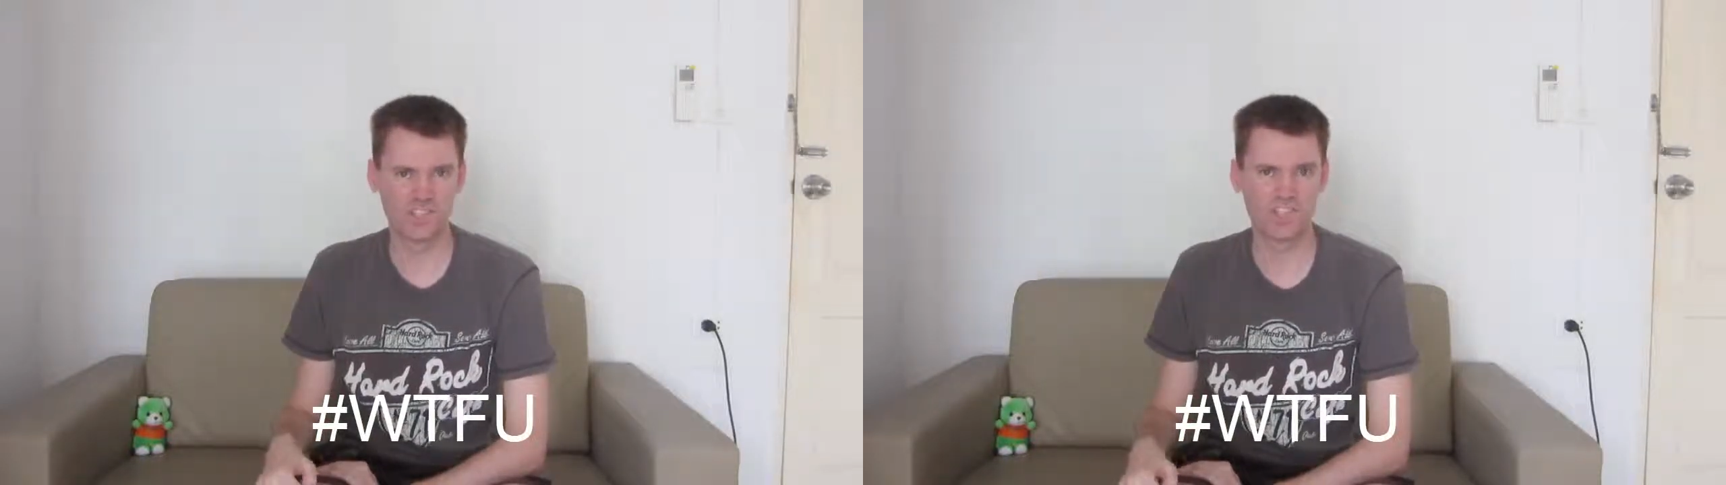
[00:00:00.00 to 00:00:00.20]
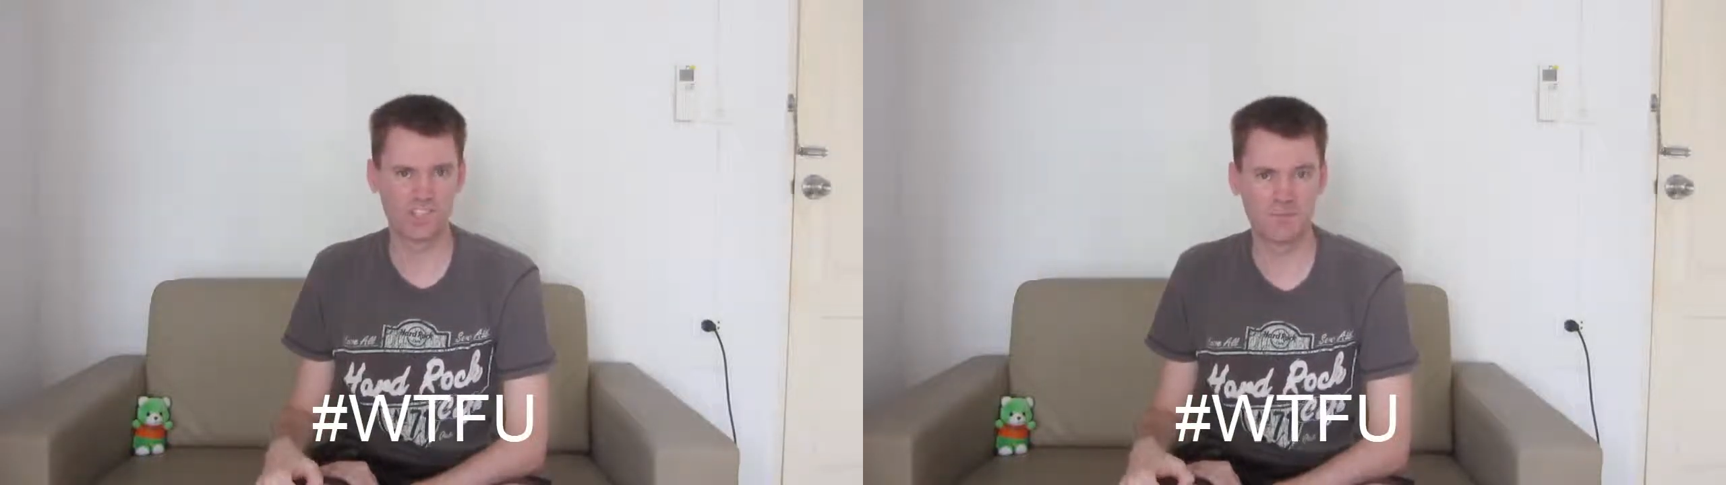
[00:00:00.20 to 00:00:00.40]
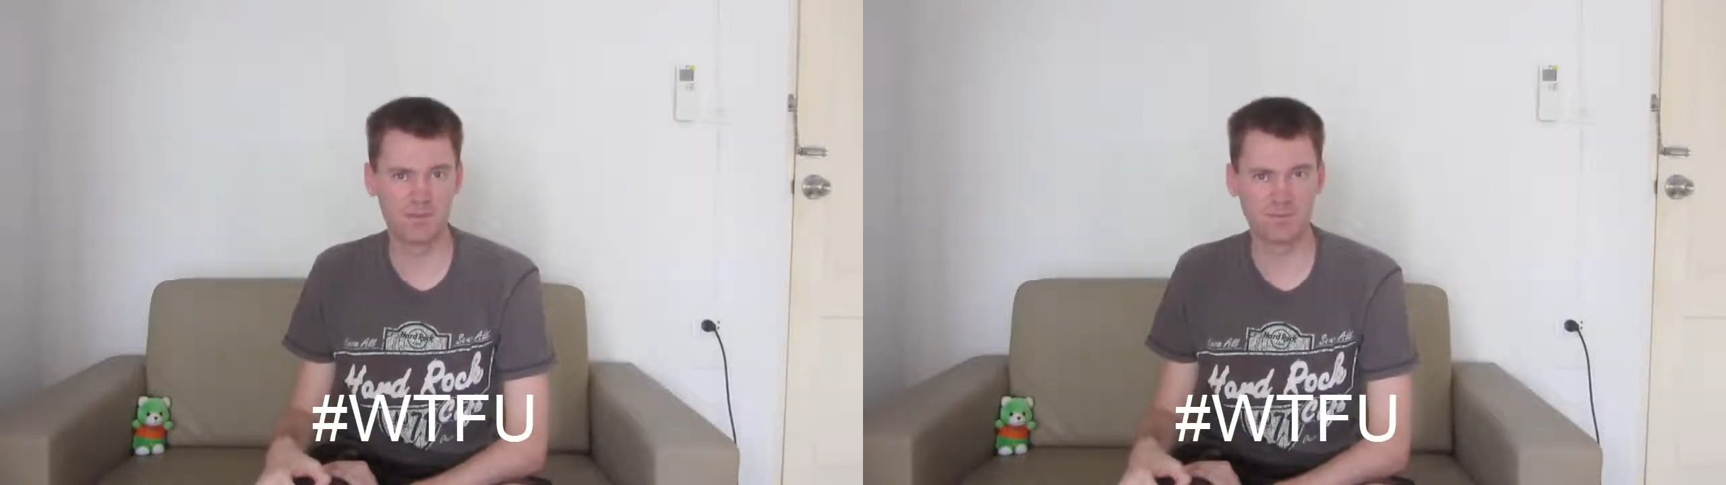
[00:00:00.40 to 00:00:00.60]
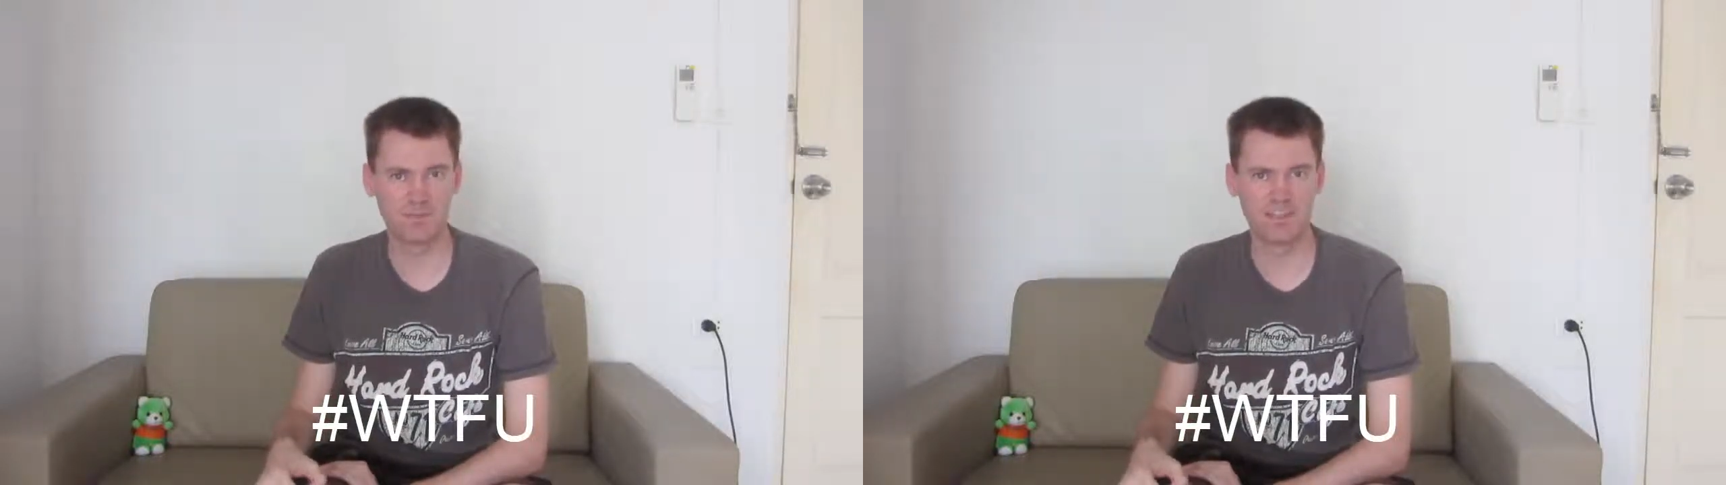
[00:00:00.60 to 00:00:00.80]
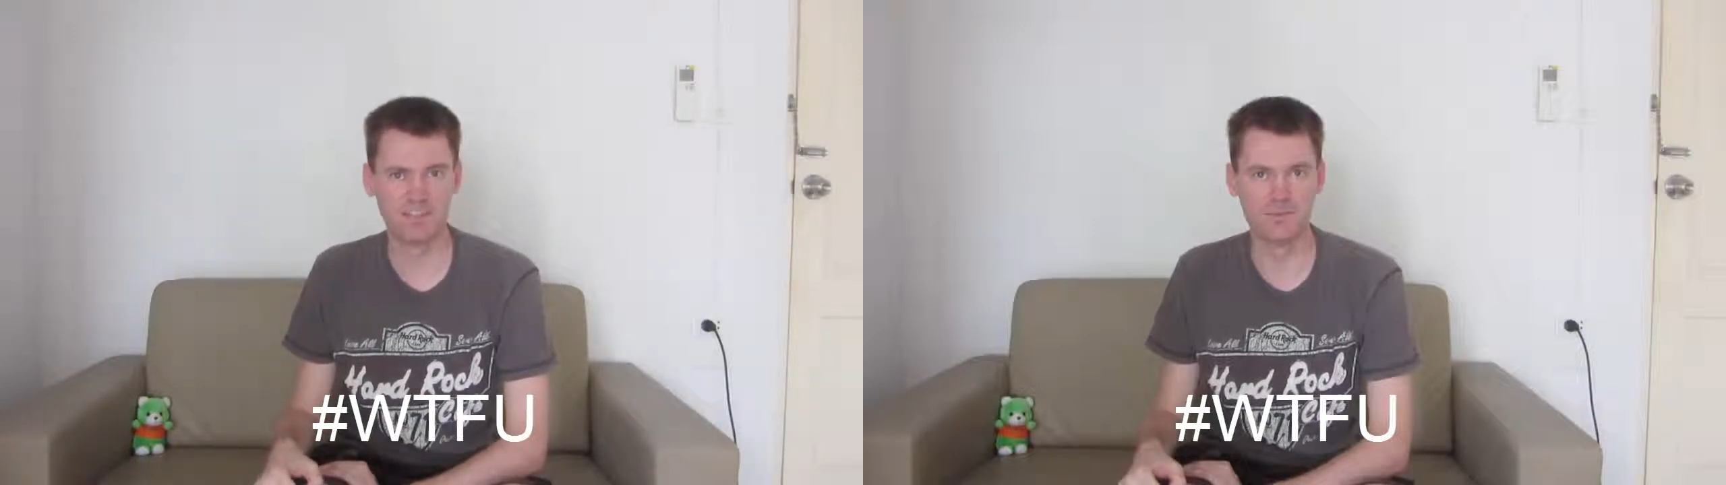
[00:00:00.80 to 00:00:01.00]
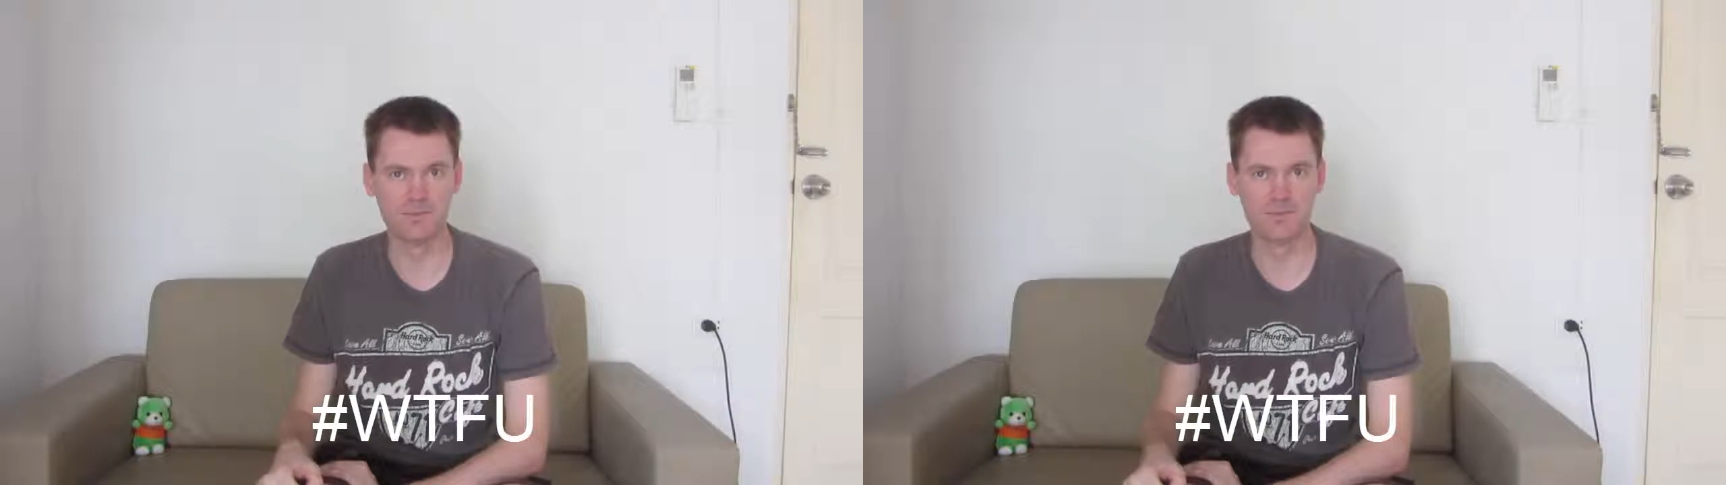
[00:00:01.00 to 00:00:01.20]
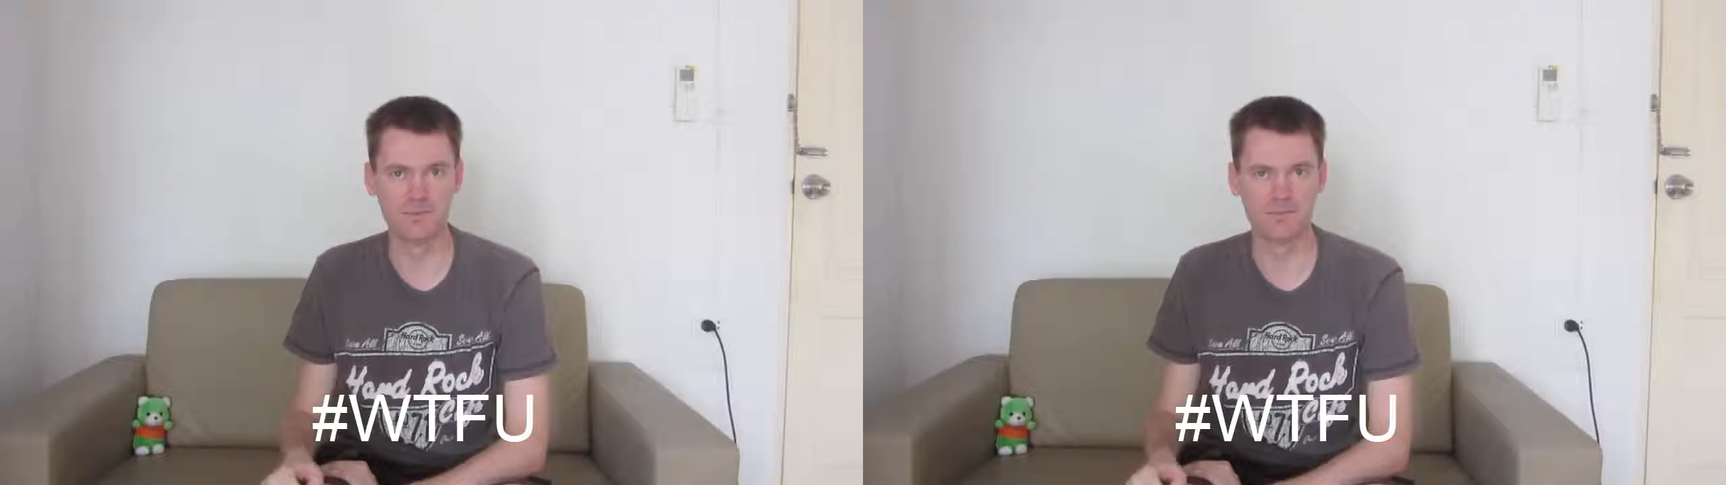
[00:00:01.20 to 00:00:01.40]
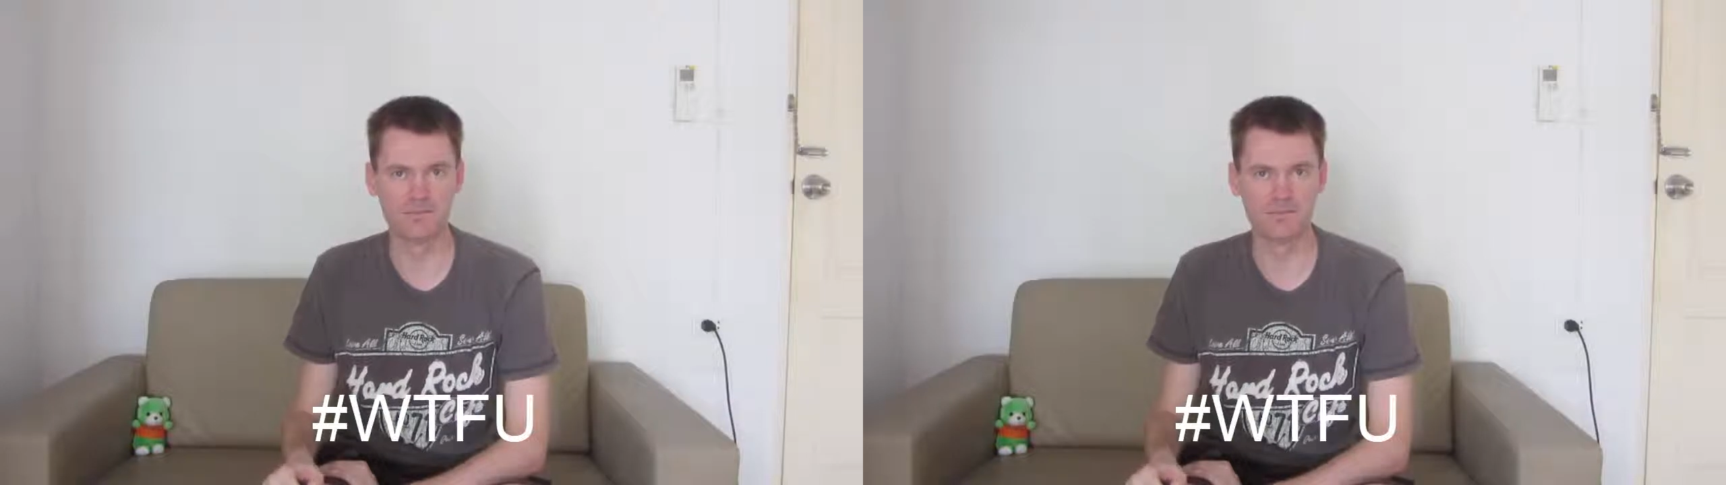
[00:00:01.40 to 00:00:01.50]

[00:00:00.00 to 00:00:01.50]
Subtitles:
acceptable anymore.